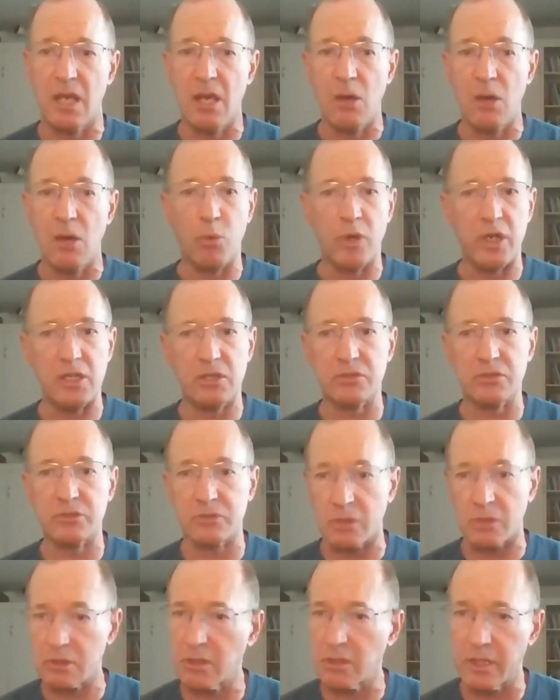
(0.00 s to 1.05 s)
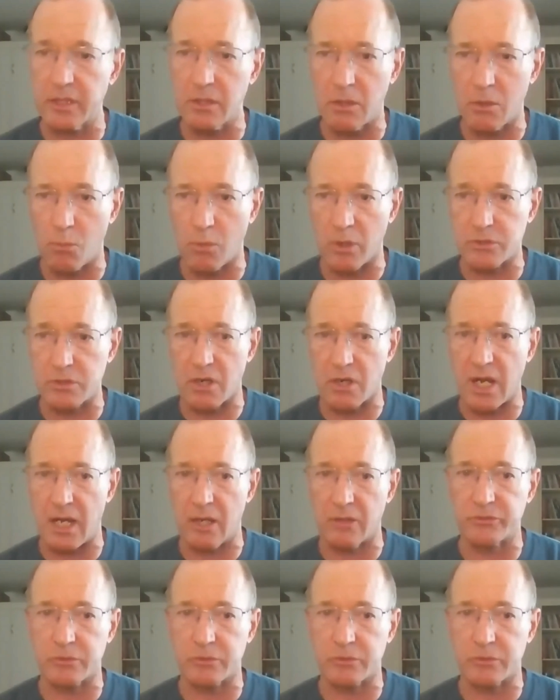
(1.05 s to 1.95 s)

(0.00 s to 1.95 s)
we certainly don't want your house